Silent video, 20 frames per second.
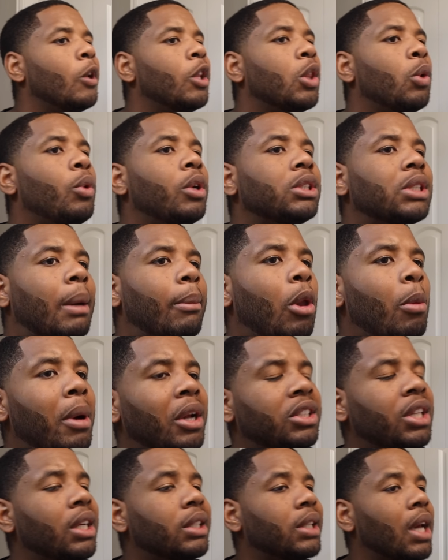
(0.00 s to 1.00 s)
The reason I blow my
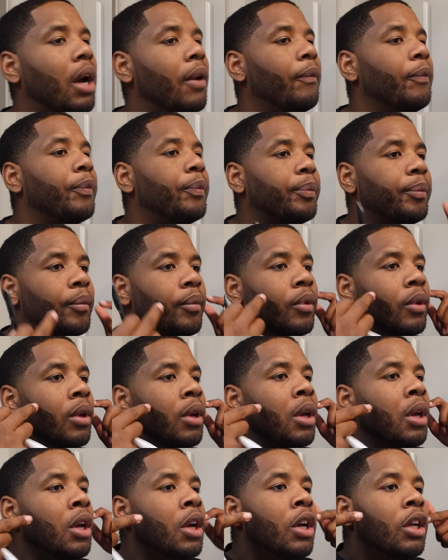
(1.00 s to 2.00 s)
cheeks out,
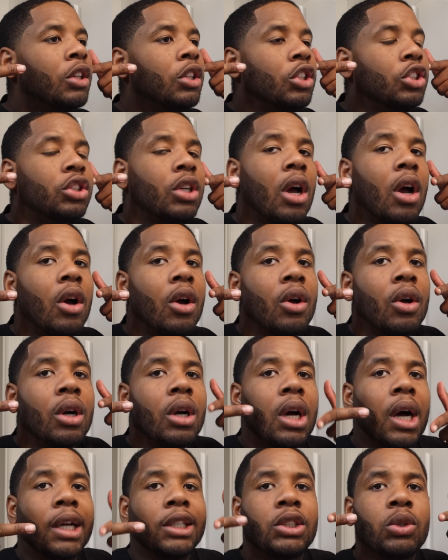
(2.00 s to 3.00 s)
the jaw
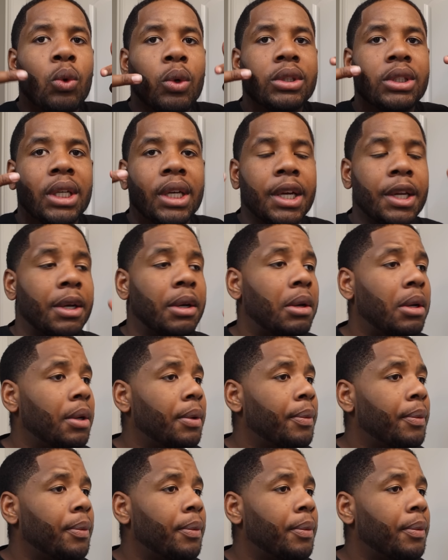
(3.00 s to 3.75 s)
contours in.